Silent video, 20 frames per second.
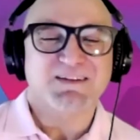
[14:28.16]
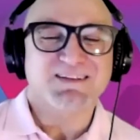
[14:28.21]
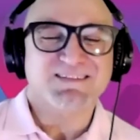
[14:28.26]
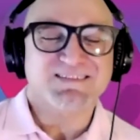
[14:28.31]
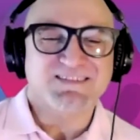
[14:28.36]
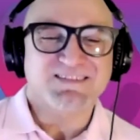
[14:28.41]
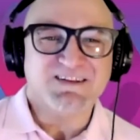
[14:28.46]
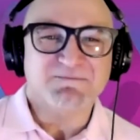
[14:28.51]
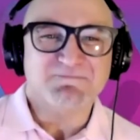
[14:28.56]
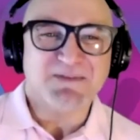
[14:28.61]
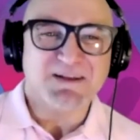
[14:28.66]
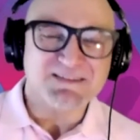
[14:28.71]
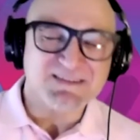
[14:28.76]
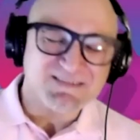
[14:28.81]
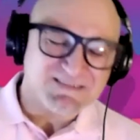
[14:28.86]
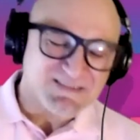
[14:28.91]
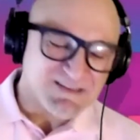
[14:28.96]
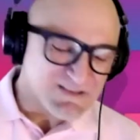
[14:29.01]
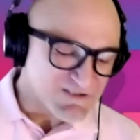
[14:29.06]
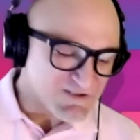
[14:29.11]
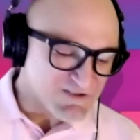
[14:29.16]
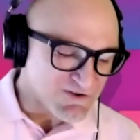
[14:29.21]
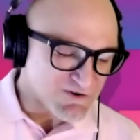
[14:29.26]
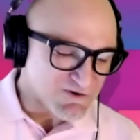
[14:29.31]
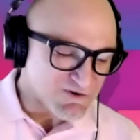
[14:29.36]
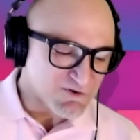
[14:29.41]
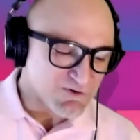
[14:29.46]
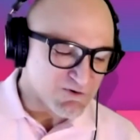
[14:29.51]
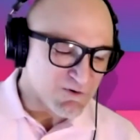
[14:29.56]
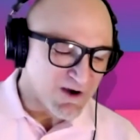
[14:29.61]
listening, but listening to
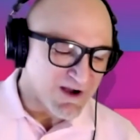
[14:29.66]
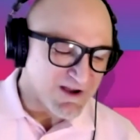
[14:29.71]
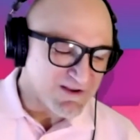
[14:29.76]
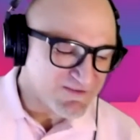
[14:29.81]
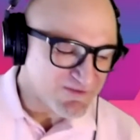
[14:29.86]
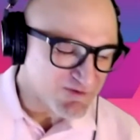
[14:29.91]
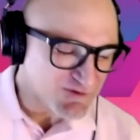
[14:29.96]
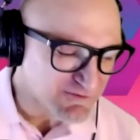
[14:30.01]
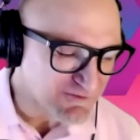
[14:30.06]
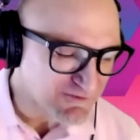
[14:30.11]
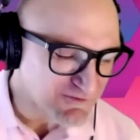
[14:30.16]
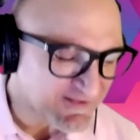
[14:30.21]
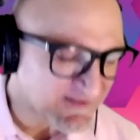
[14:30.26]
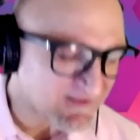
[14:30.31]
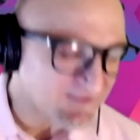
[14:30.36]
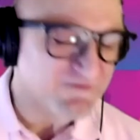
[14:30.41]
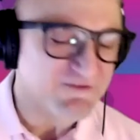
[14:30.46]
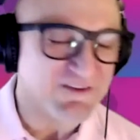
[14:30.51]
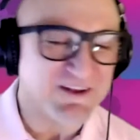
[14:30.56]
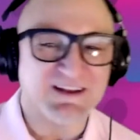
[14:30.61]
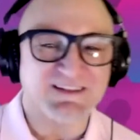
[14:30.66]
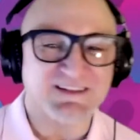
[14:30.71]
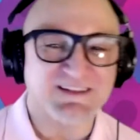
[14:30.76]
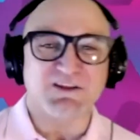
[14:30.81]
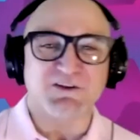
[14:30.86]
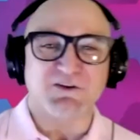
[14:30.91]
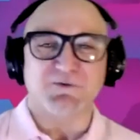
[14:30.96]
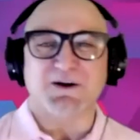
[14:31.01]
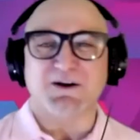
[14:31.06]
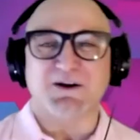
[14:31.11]
you, I sort of get this feeling that
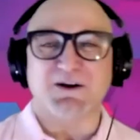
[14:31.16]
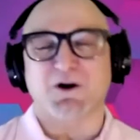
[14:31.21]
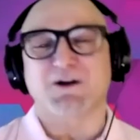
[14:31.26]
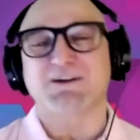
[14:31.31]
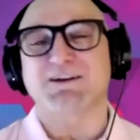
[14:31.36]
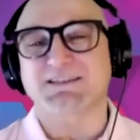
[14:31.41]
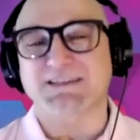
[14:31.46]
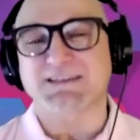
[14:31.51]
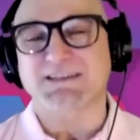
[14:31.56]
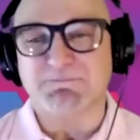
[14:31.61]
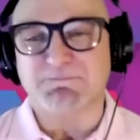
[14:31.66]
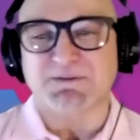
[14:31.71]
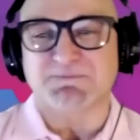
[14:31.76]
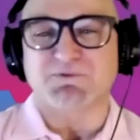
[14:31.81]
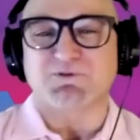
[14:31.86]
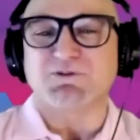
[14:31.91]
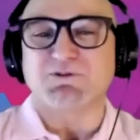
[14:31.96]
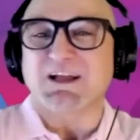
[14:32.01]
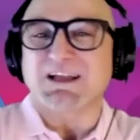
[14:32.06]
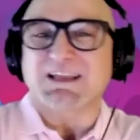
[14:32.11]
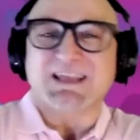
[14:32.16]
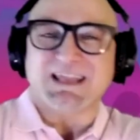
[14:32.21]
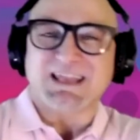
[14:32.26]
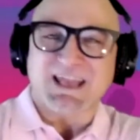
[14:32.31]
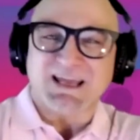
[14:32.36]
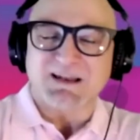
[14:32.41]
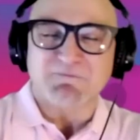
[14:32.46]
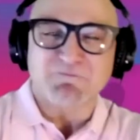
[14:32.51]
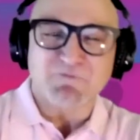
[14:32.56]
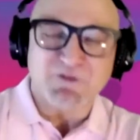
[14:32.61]
you are quite adaptable. Like
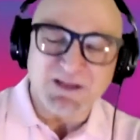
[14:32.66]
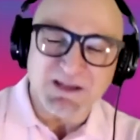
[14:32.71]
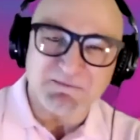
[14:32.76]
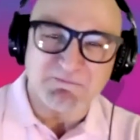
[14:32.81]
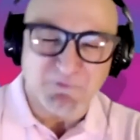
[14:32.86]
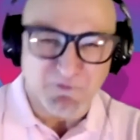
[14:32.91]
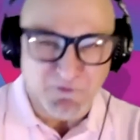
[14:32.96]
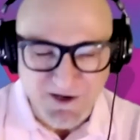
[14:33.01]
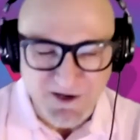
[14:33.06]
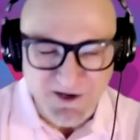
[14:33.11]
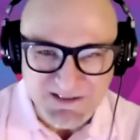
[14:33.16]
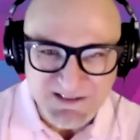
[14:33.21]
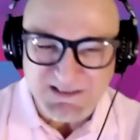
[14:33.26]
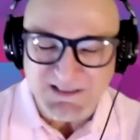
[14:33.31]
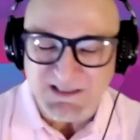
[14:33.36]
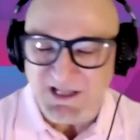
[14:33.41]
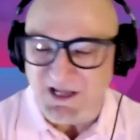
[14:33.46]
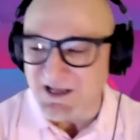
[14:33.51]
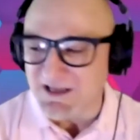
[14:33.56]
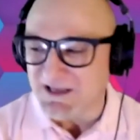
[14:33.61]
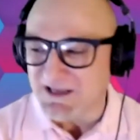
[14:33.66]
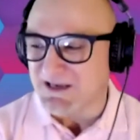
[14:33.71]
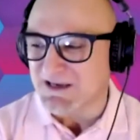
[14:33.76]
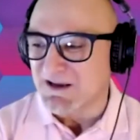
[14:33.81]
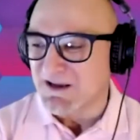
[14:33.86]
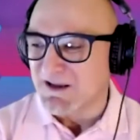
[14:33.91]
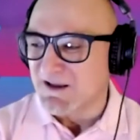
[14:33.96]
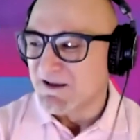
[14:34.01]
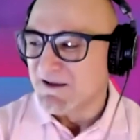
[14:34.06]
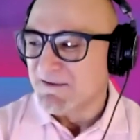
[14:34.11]
again, I'm really impressed. Like
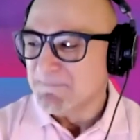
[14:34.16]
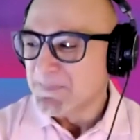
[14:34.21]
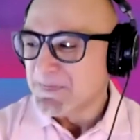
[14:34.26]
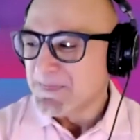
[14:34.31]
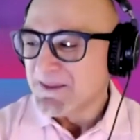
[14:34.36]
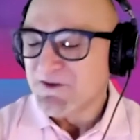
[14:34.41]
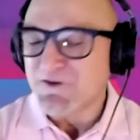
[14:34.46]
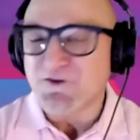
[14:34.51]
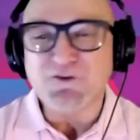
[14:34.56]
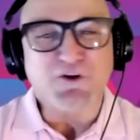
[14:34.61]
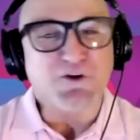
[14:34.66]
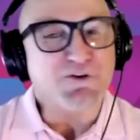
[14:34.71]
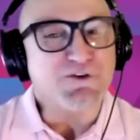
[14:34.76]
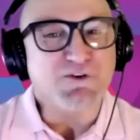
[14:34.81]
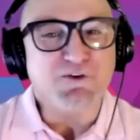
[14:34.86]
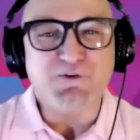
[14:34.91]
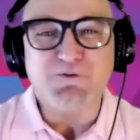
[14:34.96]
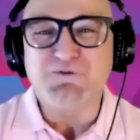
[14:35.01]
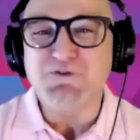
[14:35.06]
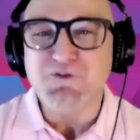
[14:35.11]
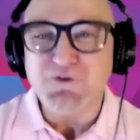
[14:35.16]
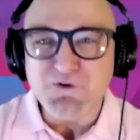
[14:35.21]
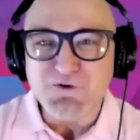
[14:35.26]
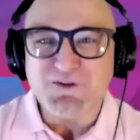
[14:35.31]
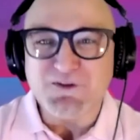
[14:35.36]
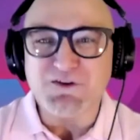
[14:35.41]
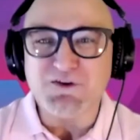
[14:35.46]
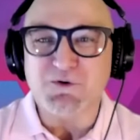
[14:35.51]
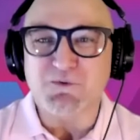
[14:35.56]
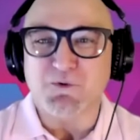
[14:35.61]
you know, you knew
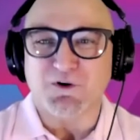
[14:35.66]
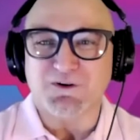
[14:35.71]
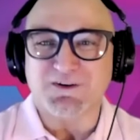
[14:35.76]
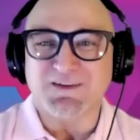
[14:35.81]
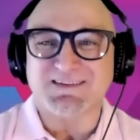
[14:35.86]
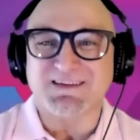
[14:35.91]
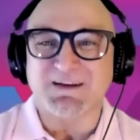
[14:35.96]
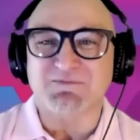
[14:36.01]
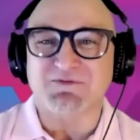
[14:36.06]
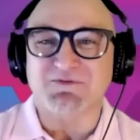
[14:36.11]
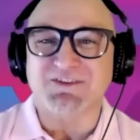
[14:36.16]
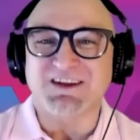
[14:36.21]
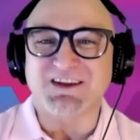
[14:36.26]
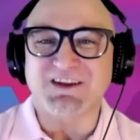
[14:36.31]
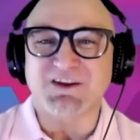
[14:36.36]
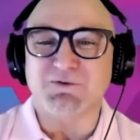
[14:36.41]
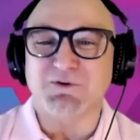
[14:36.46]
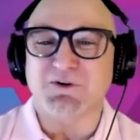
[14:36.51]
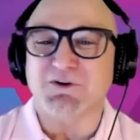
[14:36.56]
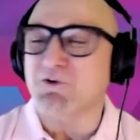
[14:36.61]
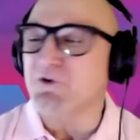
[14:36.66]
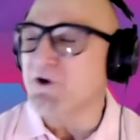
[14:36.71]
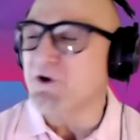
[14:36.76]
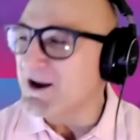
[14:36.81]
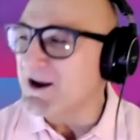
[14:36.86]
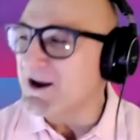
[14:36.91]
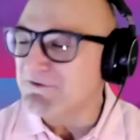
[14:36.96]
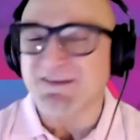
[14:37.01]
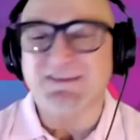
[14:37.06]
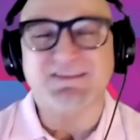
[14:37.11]
that you wanted something, you were
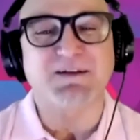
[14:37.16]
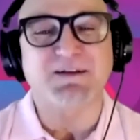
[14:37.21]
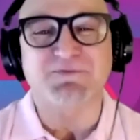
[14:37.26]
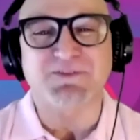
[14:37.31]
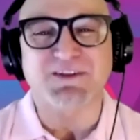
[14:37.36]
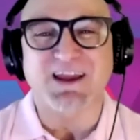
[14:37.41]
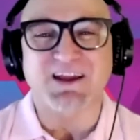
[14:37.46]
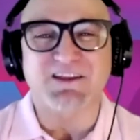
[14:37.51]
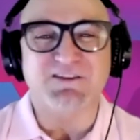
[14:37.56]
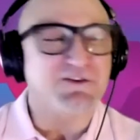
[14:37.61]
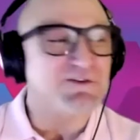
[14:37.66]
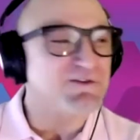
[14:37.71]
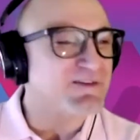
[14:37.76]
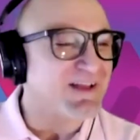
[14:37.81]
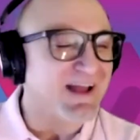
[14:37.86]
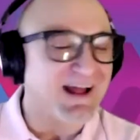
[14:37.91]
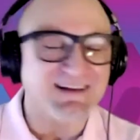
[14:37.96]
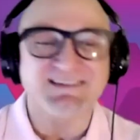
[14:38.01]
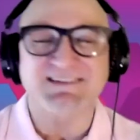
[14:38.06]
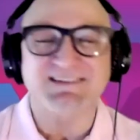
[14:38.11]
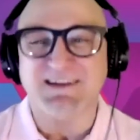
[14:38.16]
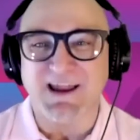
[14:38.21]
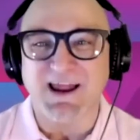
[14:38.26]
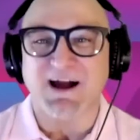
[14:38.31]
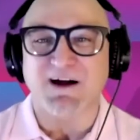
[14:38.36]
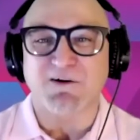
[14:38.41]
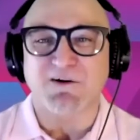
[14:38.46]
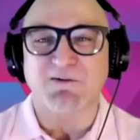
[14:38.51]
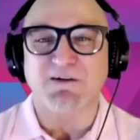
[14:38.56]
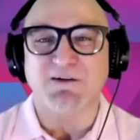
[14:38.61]
craving something, and you hunted
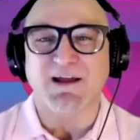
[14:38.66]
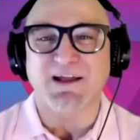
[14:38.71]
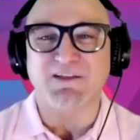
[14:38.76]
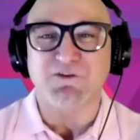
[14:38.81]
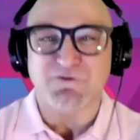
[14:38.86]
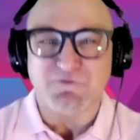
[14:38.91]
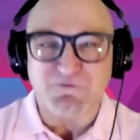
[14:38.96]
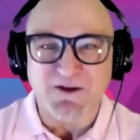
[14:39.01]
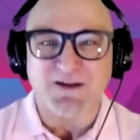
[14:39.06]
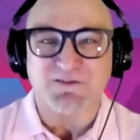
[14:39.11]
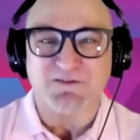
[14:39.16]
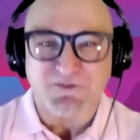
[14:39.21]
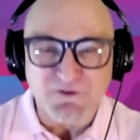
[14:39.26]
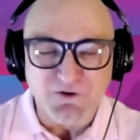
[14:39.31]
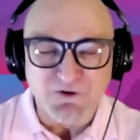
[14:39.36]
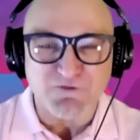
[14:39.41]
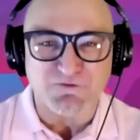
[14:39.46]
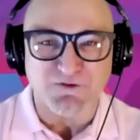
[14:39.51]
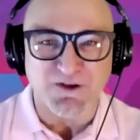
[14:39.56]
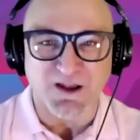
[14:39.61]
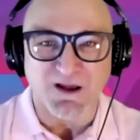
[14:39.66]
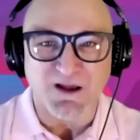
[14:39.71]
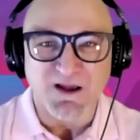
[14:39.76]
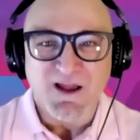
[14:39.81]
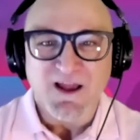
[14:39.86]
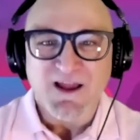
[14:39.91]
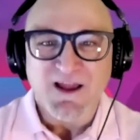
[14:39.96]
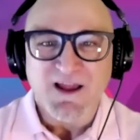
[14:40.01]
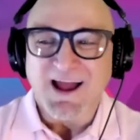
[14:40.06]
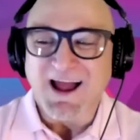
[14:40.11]
out and you found surfing.
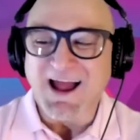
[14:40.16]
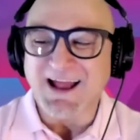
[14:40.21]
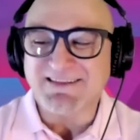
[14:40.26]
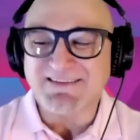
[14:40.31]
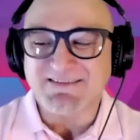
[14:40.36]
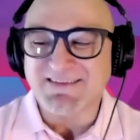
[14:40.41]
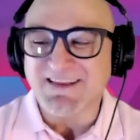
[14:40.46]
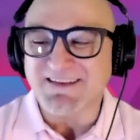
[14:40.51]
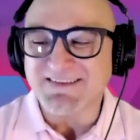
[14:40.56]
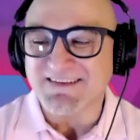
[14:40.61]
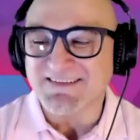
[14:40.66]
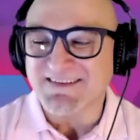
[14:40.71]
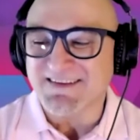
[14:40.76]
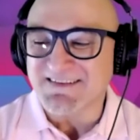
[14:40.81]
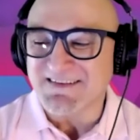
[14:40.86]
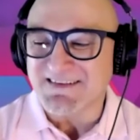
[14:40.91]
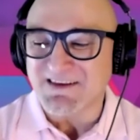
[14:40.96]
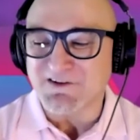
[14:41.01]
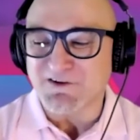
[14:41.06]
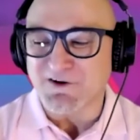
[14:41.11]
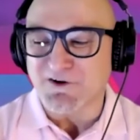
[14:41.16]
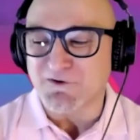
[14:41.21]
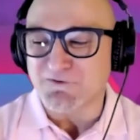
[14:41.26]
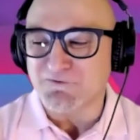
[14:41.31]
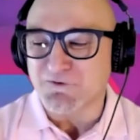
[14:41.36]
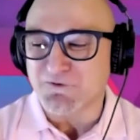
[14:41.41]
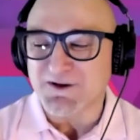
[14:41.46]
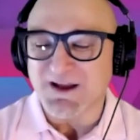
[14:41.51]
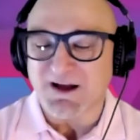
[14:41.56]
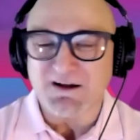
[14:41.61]
It's that doesn't, you know,
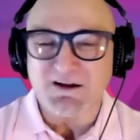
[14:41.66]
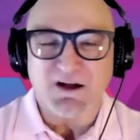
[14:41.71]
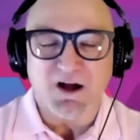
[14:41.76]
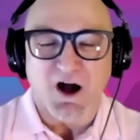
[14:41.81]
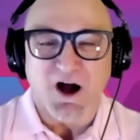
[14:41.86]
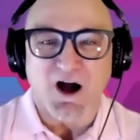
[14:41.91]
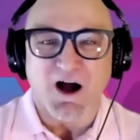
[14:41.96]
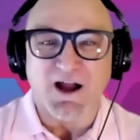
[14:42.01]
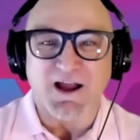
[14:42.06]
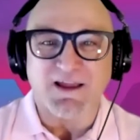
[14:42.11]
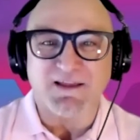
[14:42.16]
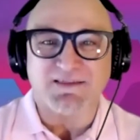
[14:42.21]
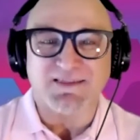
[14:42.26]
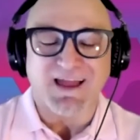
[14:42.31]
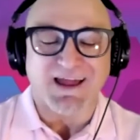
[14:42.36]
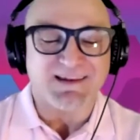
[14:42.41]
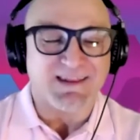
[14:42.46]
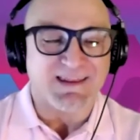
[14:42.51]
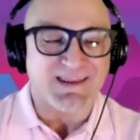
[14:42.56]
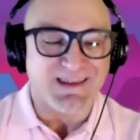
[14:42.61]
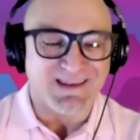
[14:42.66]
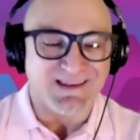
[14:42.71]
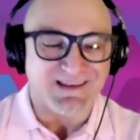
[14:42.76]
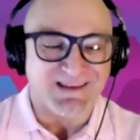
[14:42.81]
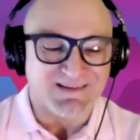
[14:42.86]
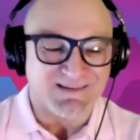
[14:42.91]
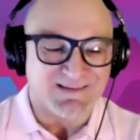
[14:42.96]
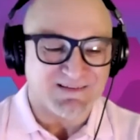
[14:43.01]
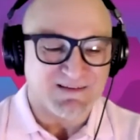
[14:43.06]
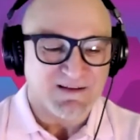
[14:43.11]
for a young guy, that
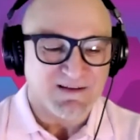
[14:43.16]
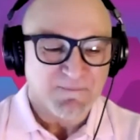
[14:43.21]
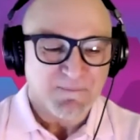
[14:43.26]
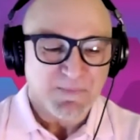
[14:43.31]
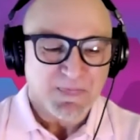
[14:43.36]
is